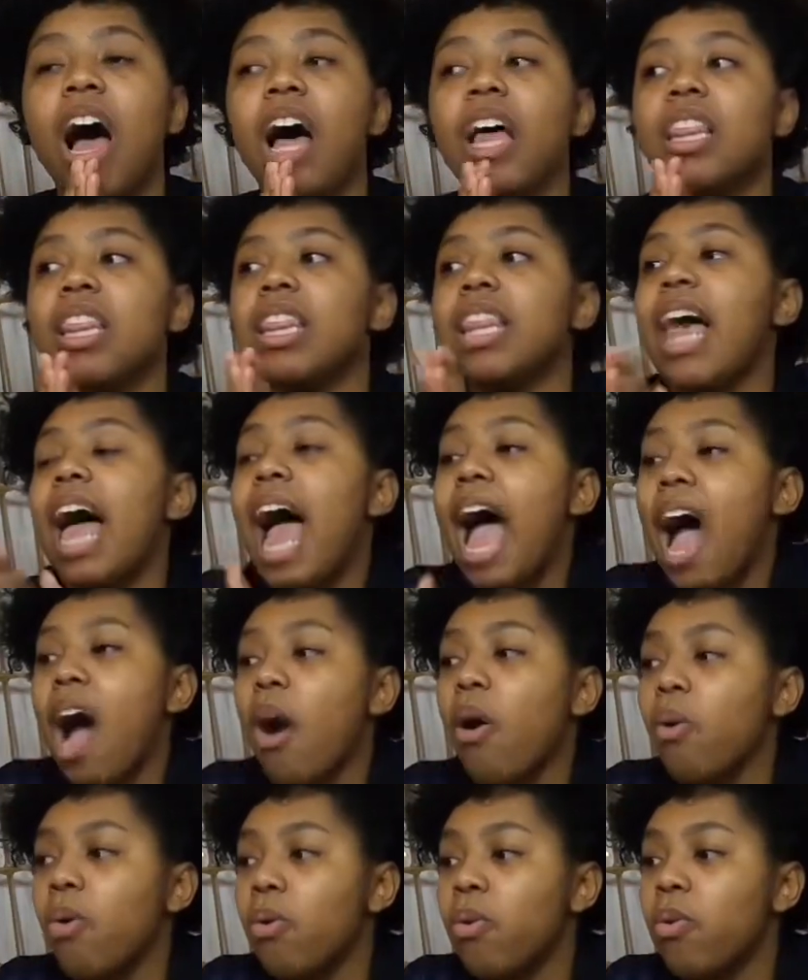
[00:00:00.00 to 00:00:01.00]

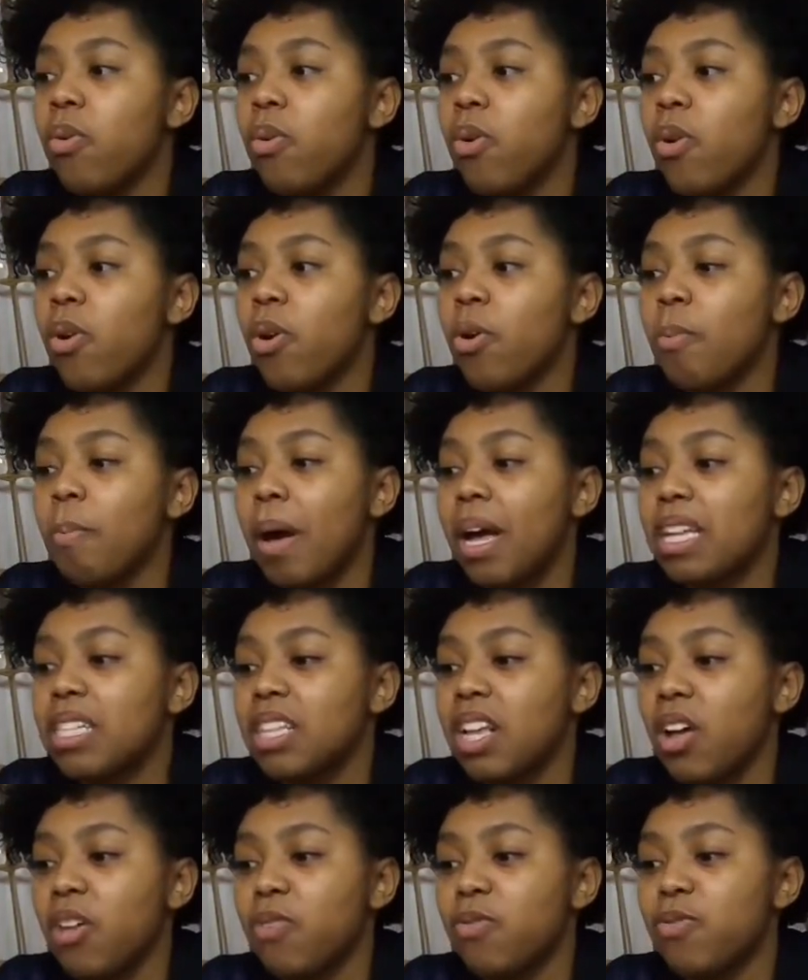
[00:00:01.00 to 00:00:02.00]
allow
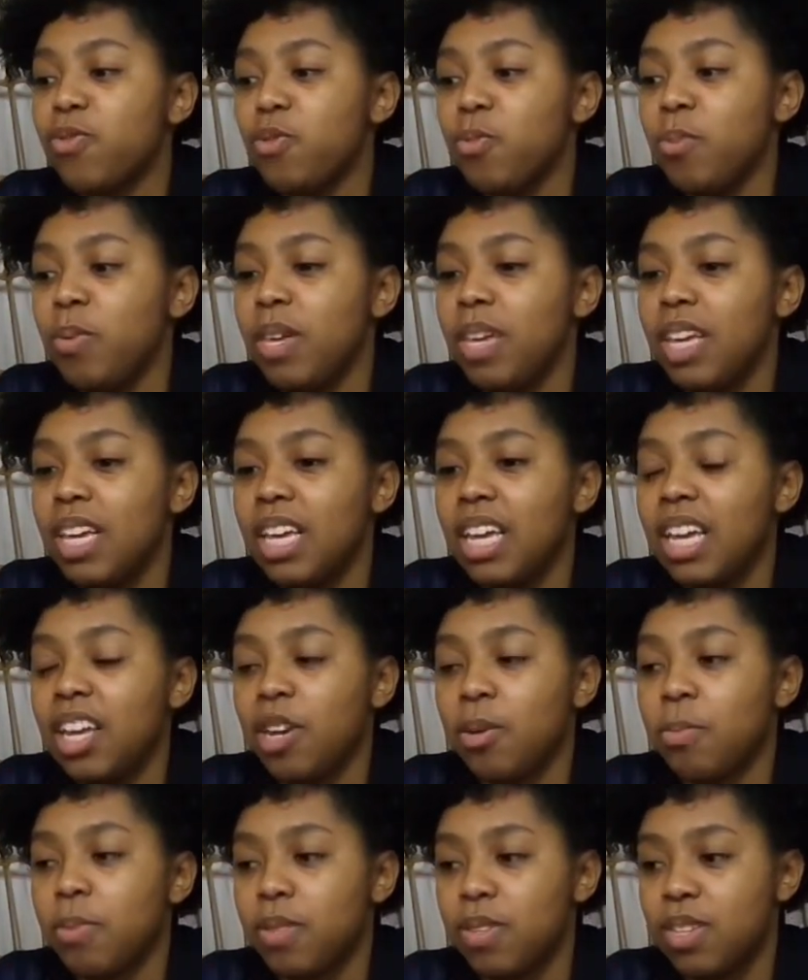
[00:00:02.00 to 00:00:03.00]
myself to be
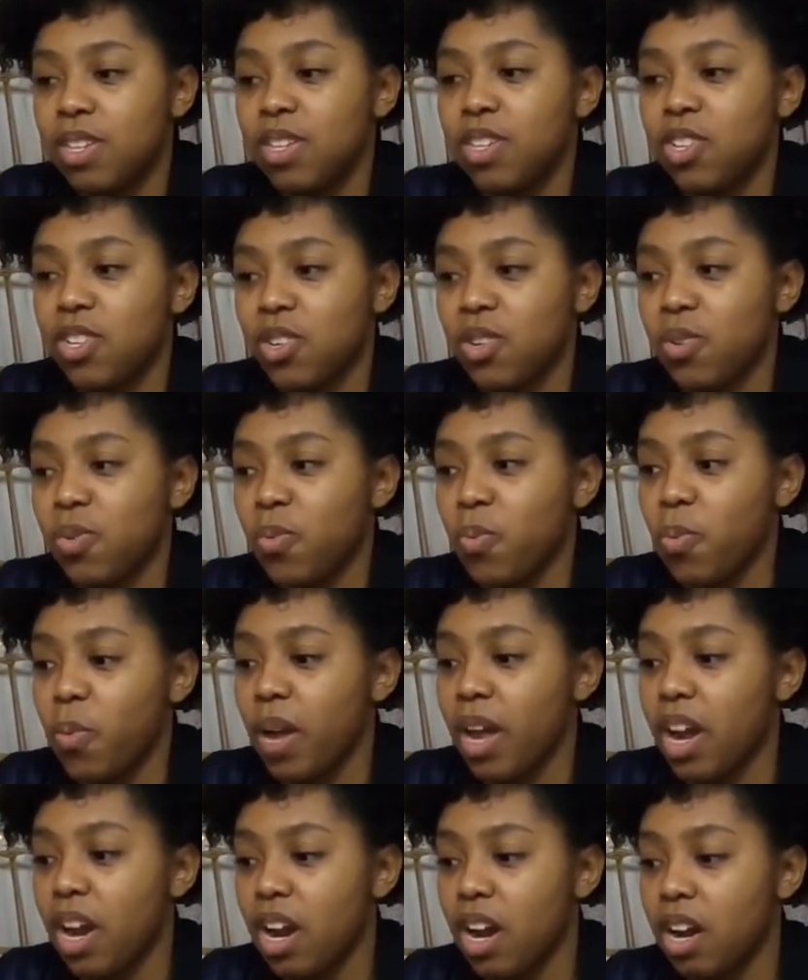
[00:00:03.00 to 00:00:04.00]
in a position
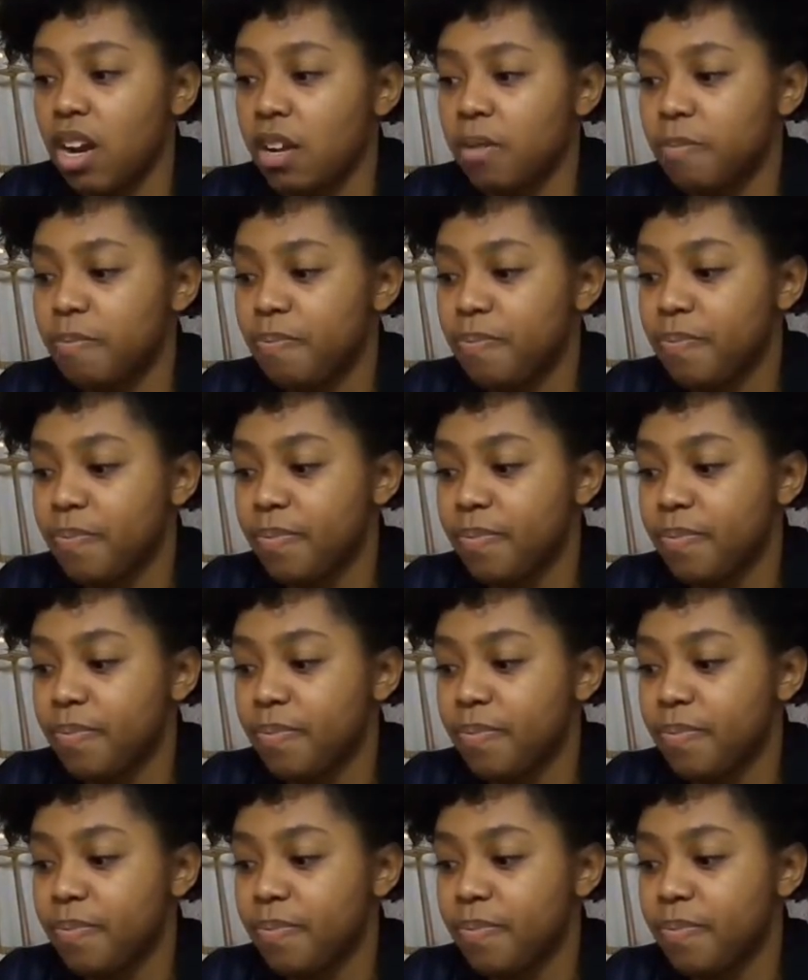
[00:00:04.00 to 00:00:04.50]
where